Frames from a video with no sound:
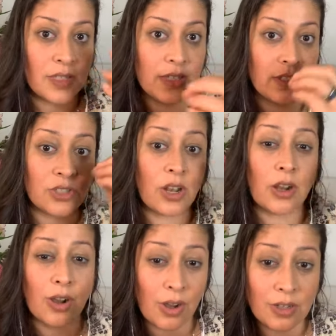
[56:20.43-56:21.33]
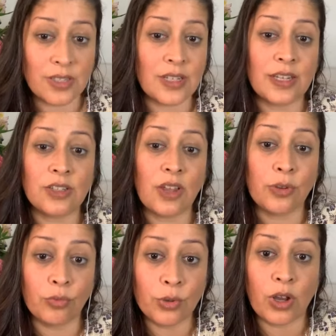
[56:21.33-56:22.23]
Zinc does not cause. Zinc is
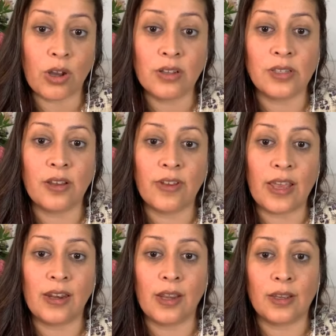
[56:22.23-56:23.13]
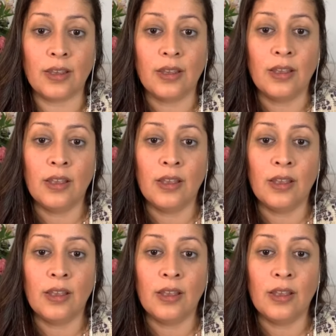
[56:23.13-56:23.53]
not the root cause of a headache.